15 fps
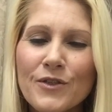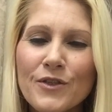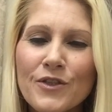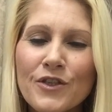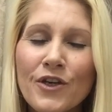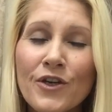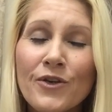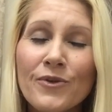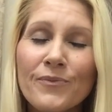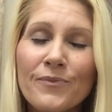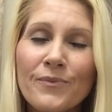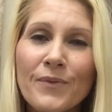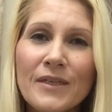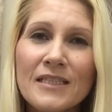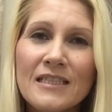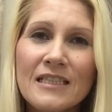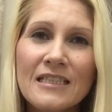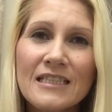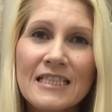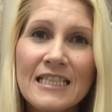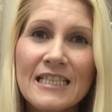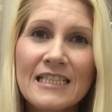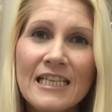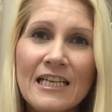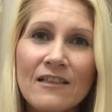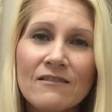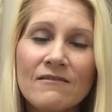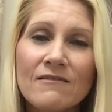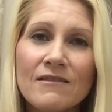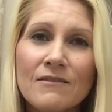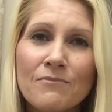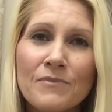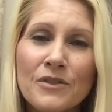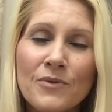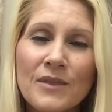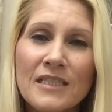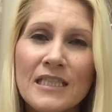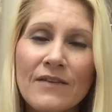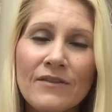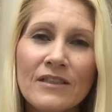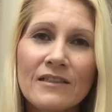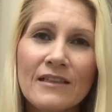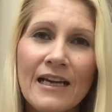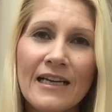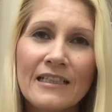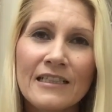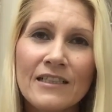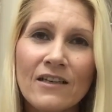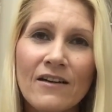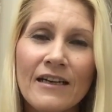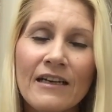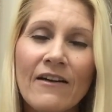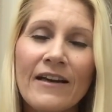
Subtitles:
So by sitting down between 7 and 8 at night,